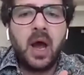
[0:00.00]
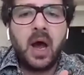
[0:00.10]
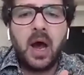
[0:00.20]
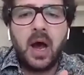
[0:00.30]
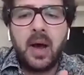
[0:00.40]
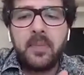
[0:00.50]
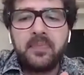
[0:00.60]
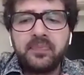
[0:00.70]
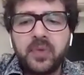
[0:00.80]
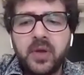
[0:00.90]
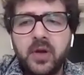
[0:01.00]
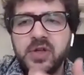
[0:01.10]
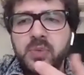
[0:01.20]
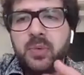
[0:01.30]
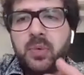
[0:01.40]

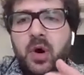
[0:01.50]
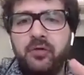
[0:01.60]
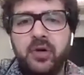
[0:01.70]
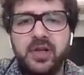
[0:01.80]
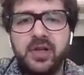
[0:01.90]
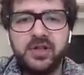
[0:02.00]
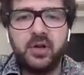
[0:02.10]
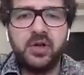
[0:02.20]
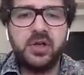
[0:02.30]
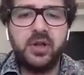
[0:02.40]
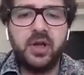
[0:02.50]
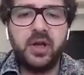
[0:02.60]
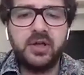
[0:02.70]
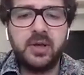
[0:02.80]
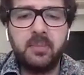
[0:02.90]
Because we were offering a solution
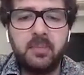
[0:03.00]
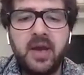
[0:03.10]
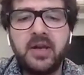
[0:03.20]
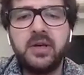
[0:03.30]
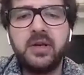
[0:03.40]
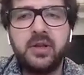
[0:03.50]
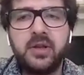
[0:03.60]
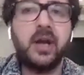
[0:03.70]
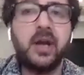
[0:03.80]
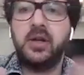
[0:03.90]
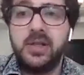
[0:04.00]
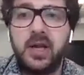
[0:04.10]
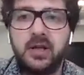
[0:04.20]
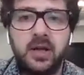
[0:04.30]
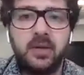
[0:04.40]
that meant that I could
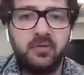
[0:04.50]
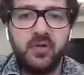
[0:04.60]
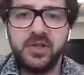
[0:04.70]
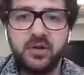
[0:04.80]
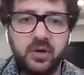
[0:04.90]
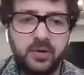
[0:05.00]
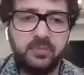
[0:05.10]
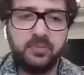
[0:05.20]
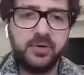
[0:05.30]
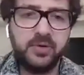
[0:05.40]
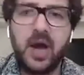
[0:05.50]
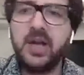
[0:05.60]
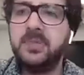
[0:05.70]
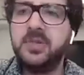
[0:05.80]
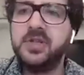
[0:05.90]
send a physical
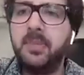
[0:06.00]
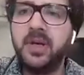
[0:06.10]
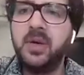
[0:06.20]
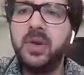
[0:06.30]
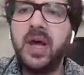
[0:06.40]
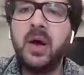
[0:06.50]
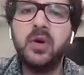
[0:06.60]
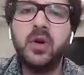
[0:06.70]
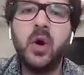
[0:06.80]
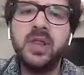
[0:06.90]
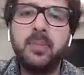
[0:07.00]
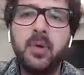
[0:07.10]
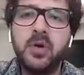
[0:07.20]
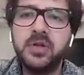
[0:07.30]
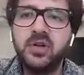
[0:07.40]
item to somebody without knowing their
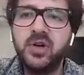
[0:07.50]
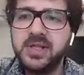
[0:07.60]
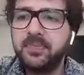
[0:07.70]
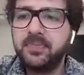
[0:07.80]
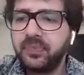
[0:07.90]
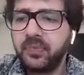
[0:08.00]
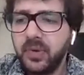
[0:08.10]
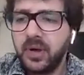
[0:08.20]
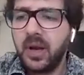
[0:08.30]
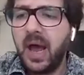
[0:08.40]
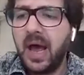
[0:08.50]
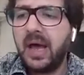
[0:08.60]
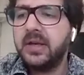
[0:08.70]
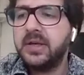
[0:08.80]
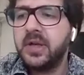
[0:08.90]
postal address. Right.
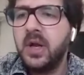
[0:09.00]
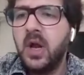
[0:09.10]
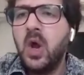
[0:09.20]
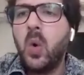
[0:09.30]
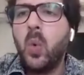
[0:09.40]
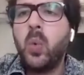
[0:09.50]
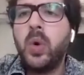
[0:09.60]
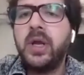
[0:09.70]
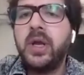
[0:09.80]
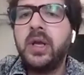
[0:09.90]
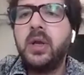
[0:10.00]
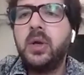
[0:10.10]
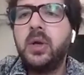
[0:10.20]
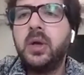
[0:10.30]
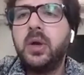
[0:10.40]
And
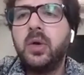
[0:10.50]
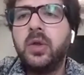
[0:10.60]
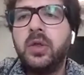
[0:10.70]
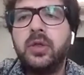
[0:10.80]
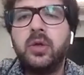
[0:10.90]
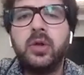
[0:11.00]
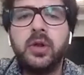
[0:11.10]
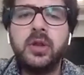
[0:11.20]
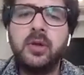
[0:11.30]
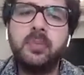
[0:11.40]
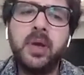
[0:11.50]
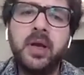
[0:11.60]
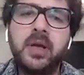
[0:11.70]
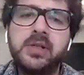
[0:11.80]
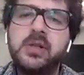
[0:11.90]
we thought that the
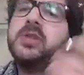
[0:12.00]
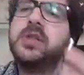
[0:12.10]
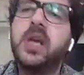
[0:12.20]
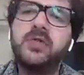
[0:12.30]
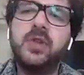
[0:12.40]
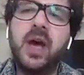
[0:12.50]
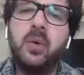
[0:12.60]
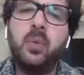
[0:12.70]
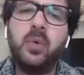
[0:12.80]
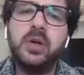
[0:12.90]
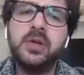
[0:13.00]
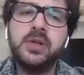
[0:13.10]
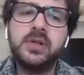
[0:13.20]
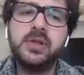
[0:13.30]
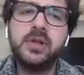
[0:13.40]
biggest use case for that
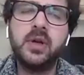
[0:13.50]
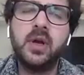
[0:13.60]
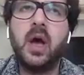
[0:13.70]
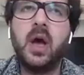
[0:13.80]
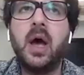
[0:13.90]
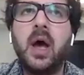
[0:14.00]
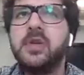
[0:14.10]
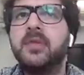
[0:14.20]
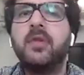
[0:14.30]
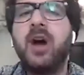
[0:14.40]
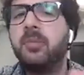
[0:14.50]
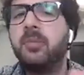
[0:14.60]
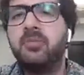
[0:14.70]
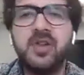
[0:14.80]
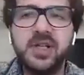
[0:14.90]
was sort of around
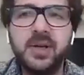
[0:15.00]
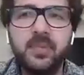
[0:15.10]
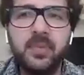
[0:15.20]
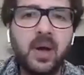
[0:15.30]
privacy.